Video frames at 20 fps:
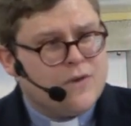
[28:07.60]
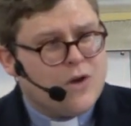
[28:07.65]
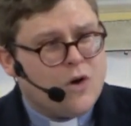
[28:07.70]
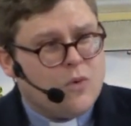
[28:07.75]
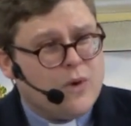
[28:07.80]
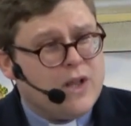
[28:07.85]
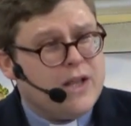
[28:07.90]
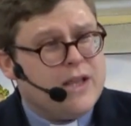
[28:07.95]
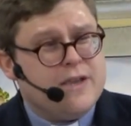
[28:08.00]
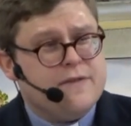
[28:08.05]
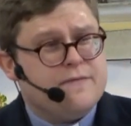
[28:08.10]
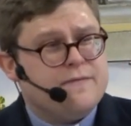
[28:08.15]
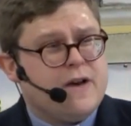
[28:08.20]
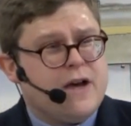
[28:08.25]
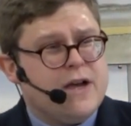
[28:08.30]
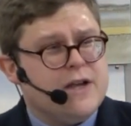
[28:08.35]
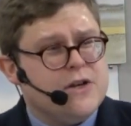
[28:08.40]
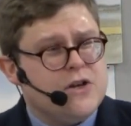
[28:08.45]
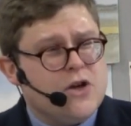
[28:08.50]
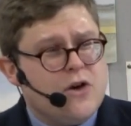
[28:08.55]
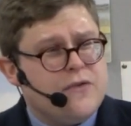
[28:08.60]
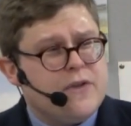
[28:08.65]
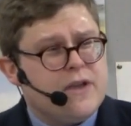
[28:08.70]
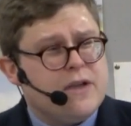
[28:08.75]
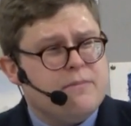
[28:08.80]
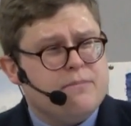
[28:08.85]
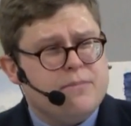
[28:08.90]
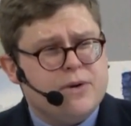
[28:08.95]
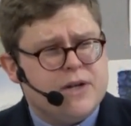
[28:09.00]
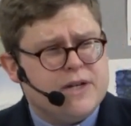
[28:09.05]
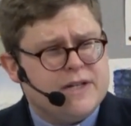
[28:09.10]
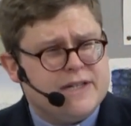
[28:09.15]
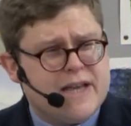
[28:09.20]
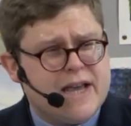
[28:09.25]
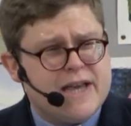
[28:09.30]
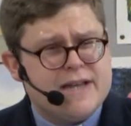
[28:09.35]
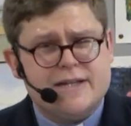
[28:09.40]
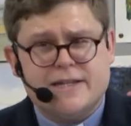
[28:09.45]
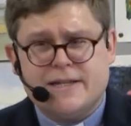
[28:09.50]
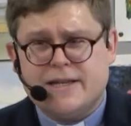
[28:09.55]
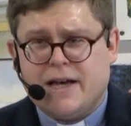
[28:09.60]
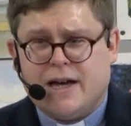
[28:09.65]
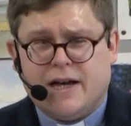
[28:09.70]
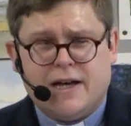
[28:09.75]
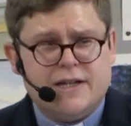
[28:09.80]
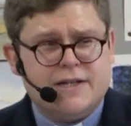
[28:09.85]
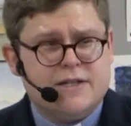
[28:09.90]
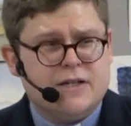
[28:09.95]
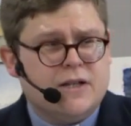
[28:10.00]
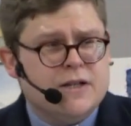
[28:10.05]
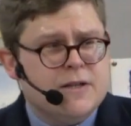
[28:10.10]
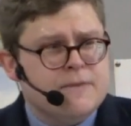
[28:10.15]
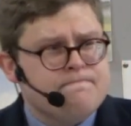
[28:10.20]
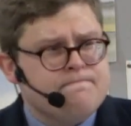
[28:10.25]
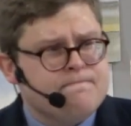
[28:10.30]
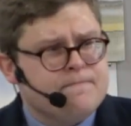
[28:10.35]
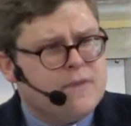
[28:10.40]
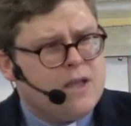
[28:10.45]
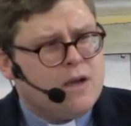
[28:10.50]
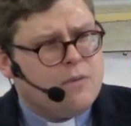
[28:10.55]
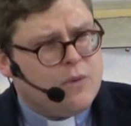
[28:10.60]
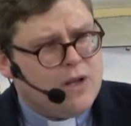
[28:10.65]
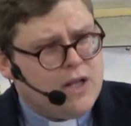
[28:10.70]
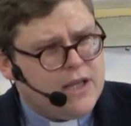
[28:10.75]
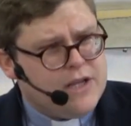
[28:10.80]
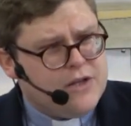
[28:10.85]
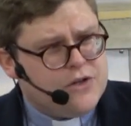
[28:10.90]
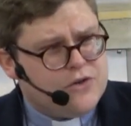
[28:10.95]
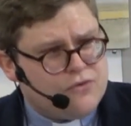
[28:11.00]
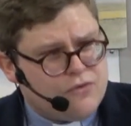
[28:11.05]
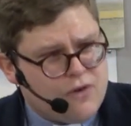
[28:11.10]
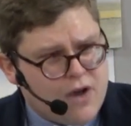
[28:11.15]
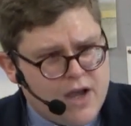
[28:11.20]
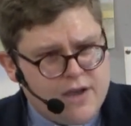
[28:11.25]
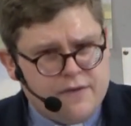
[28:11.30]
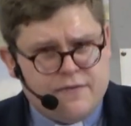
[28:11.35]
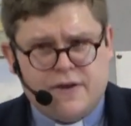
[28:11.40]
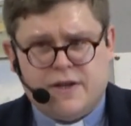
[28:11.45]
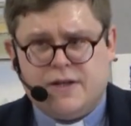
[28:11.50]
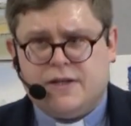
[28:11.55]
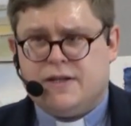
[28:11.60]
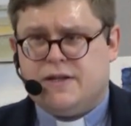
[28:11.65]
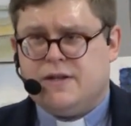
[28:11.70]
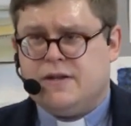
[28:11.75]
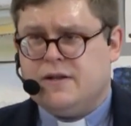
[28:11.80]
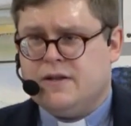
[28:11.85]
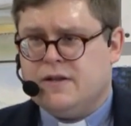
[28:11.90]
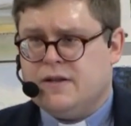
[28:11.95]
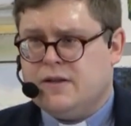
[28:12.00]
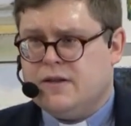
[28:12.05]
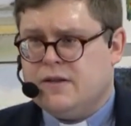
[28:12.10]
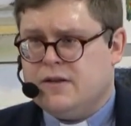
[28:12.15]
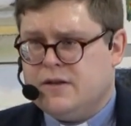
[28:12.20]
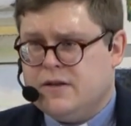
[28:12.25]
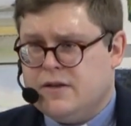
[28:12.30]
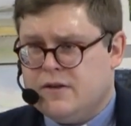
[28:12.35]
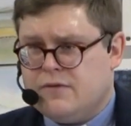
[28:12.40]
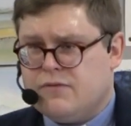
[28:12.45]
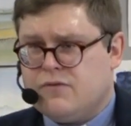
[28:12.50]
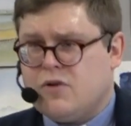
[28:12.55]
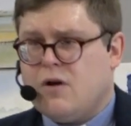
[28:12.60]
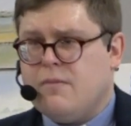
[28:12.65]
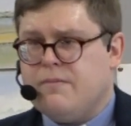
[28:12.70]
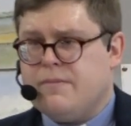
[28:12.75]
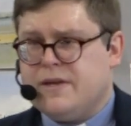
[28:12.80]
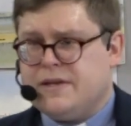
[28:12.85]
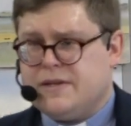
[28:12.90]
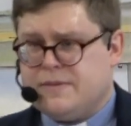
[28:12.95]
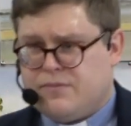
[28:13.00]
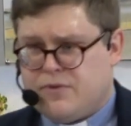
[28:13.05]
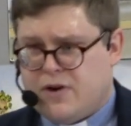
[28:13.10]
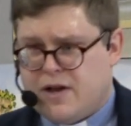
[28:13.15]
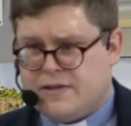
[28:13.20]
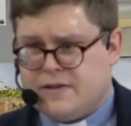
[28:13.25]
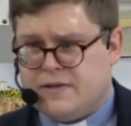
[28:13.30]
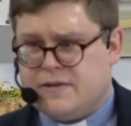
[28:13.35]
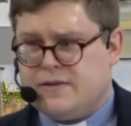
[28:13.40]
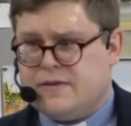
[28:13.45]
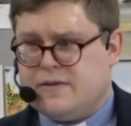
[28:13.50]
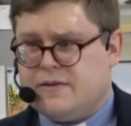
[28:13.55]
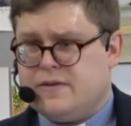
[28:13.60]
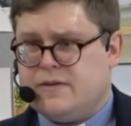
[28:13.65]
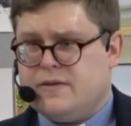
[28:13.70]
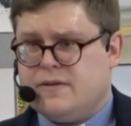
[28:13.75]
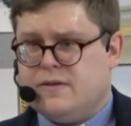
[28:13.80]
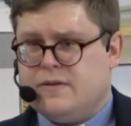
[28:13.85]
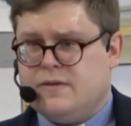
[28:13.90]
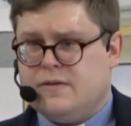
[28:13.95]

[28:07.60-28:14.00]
Or will he find nothing but a dead idol, and will he drive it from his presence?